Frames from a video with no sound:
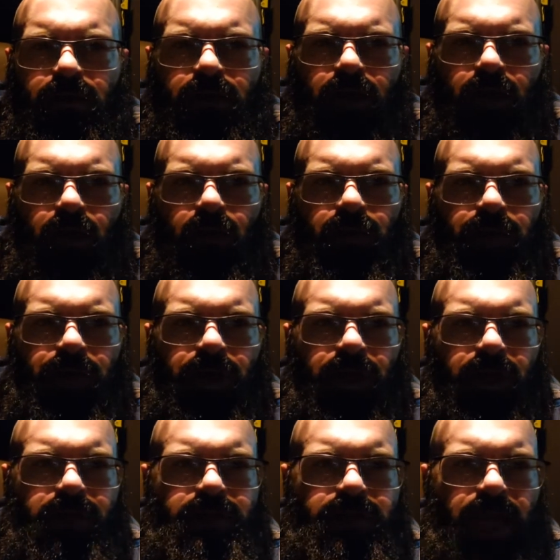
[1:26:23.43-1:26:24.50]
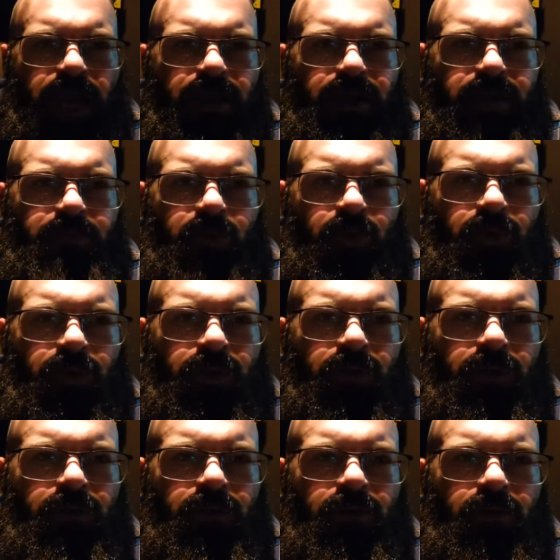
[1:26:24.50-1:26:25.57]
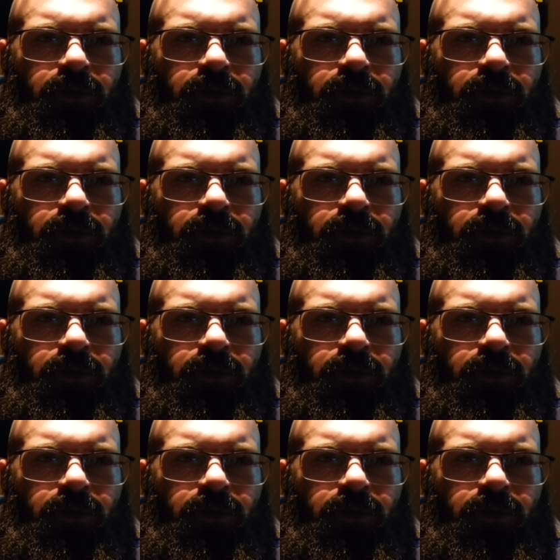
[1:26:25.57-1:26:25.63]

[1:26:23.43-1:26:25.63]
on, Saturday morning.